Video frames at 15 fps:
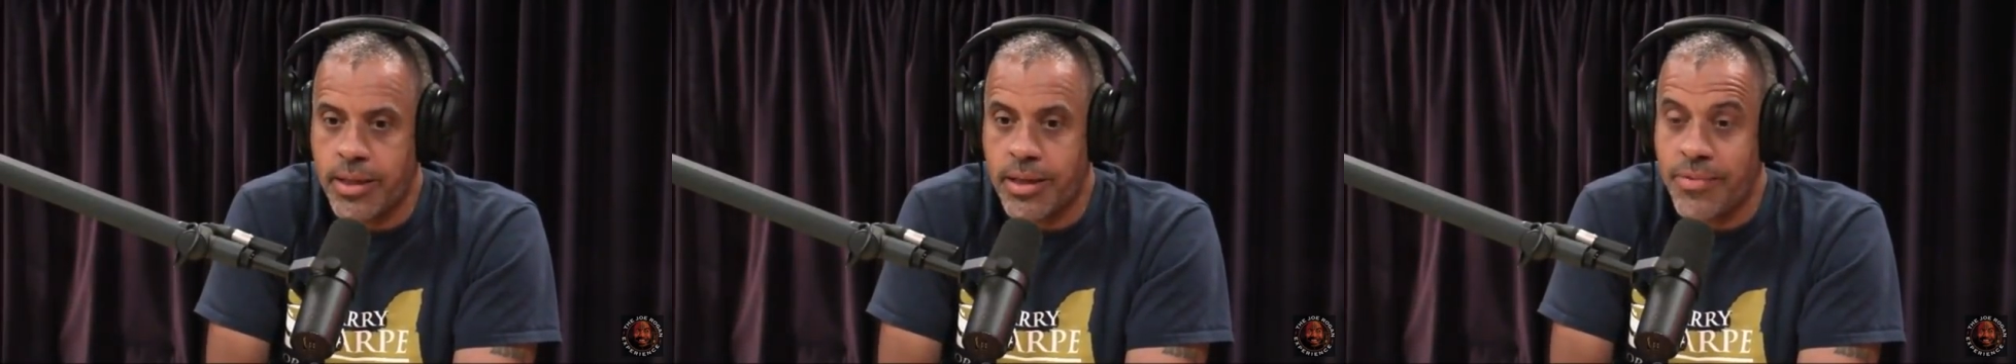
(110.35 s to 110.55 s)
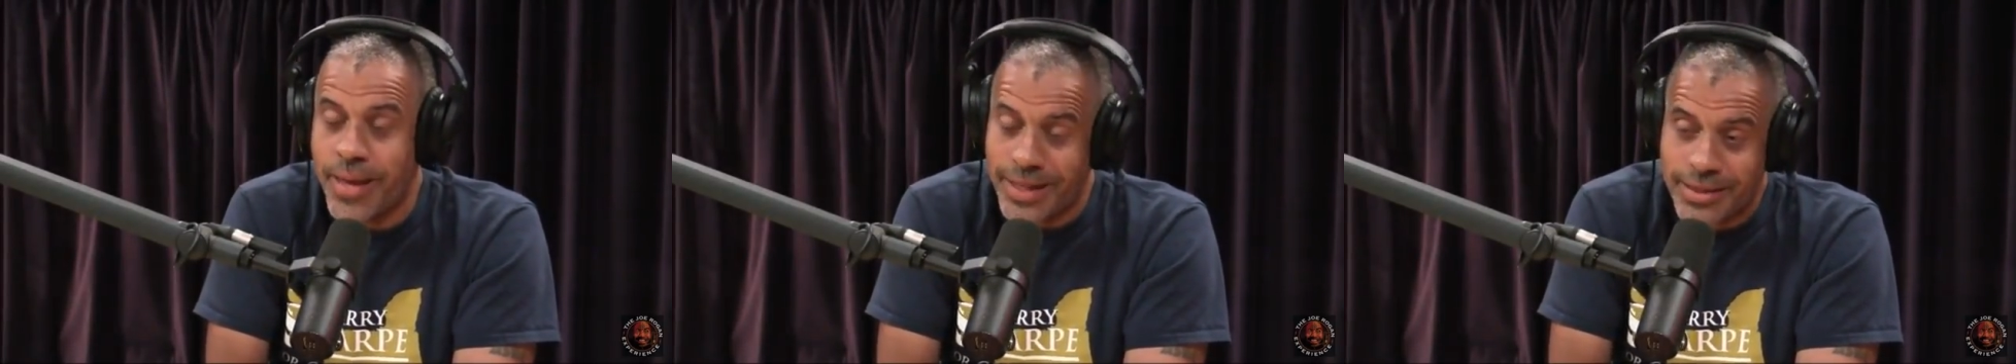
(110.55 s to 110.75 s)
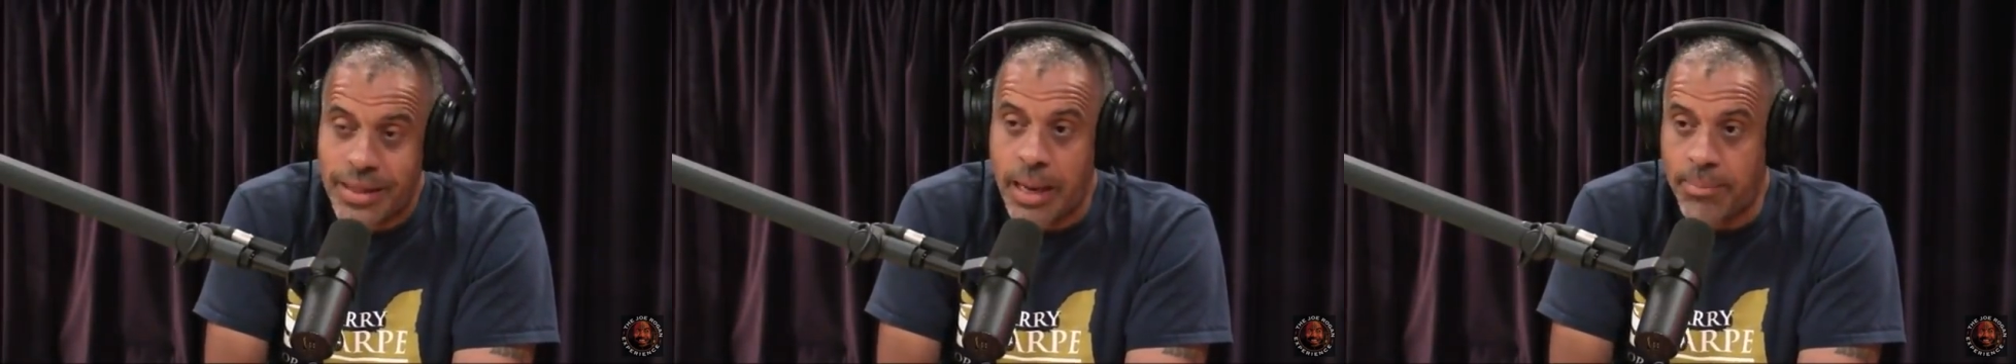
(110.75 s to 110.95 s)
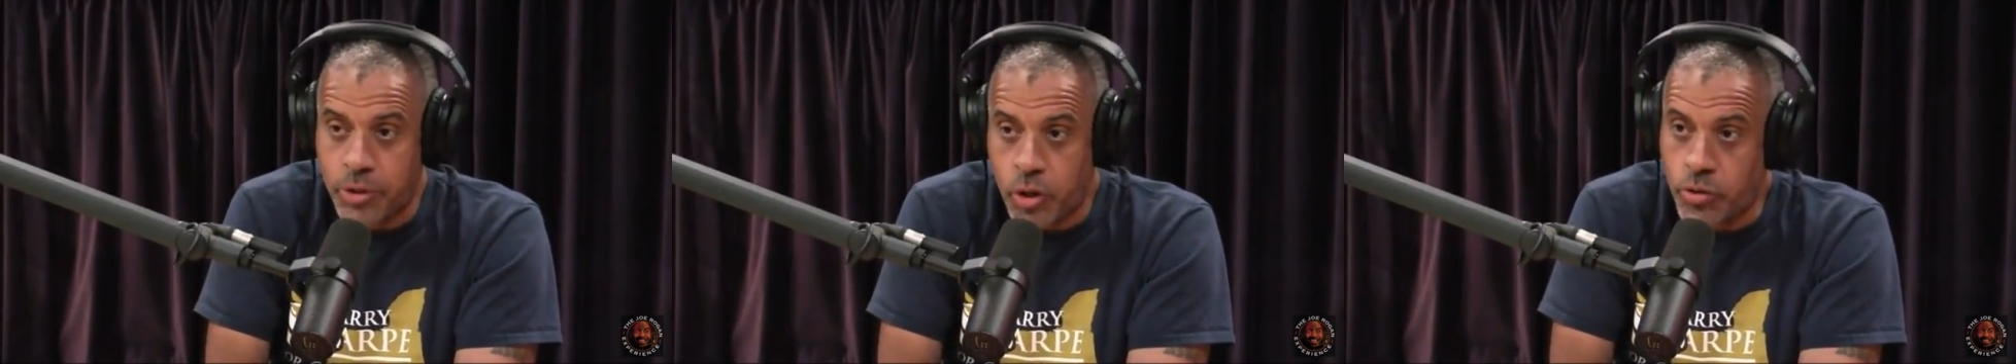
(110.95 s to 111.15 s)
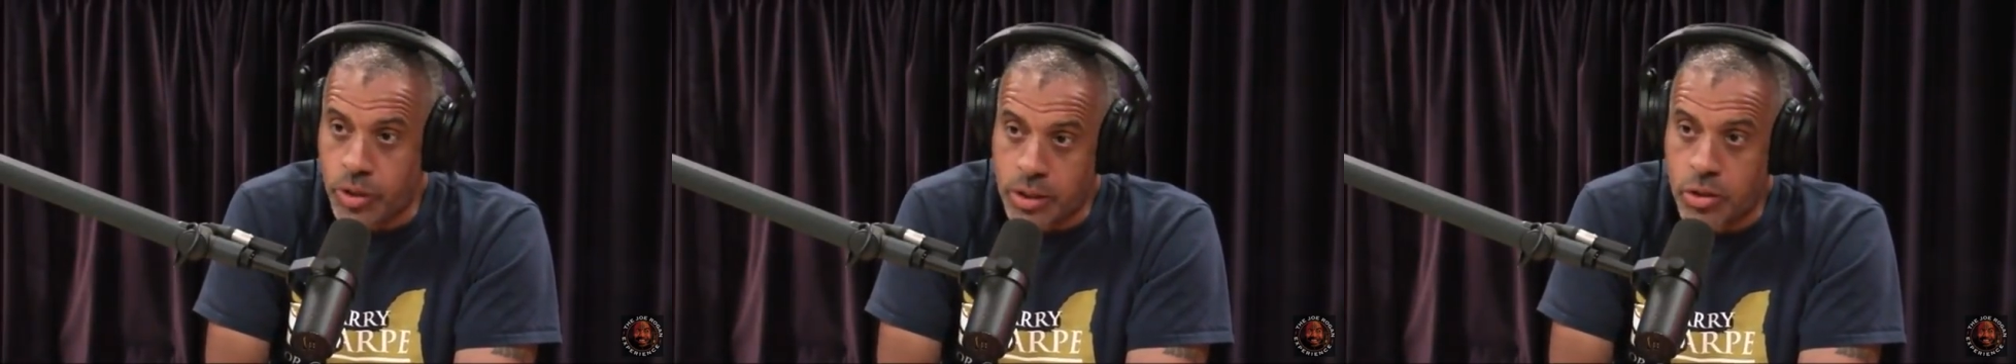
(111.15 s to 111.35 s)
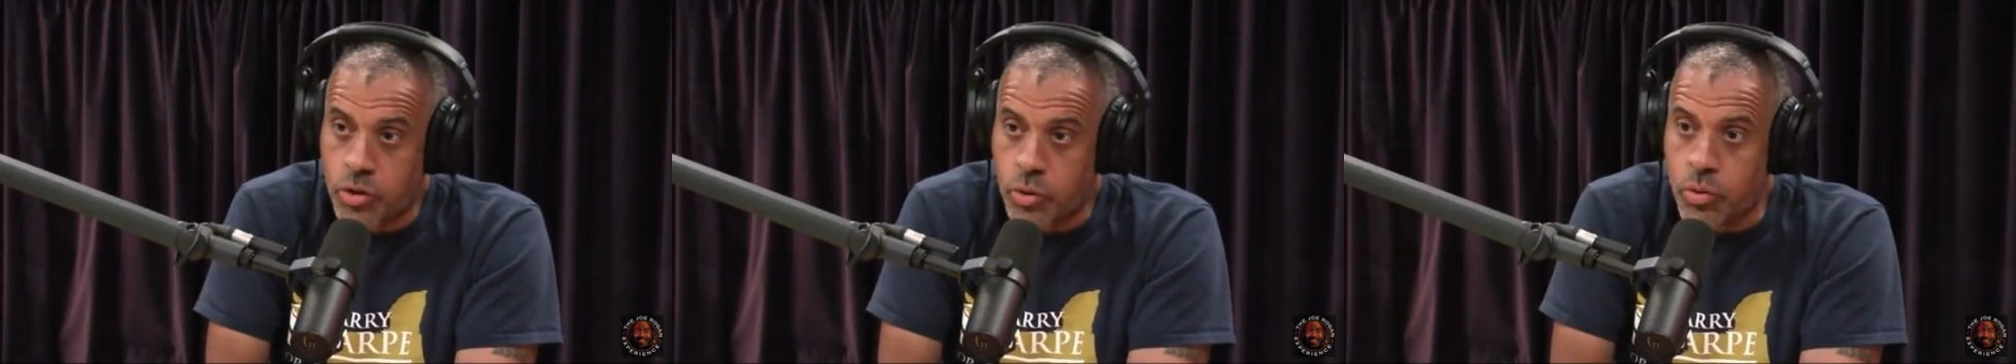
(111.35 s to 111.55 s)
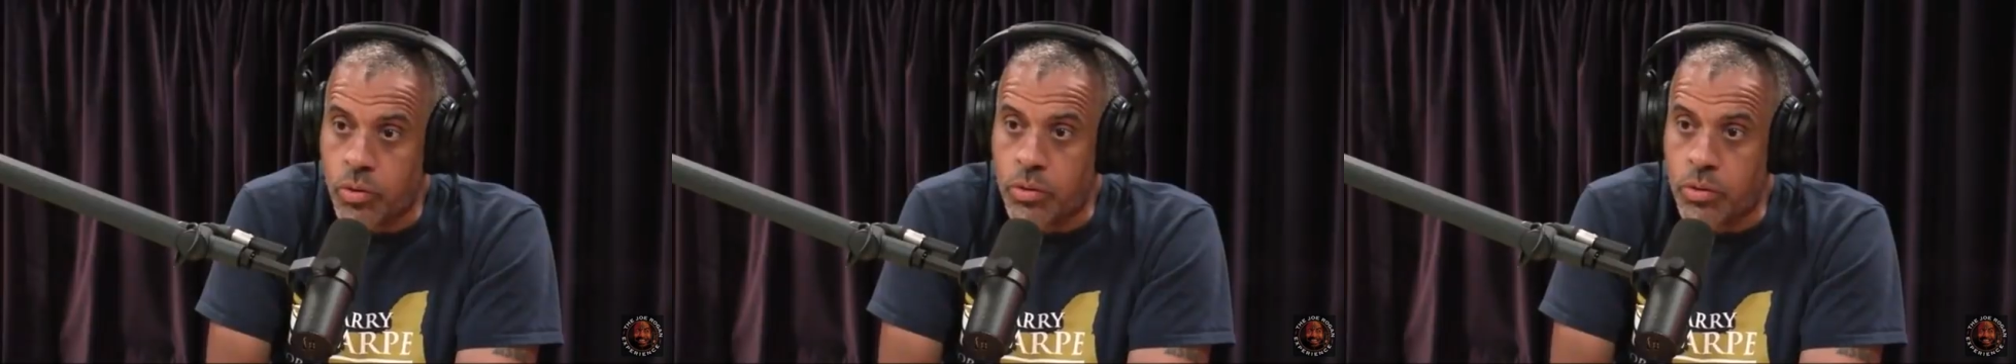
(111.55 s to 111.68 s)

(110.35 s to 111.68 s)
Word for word: they stop choosing the school.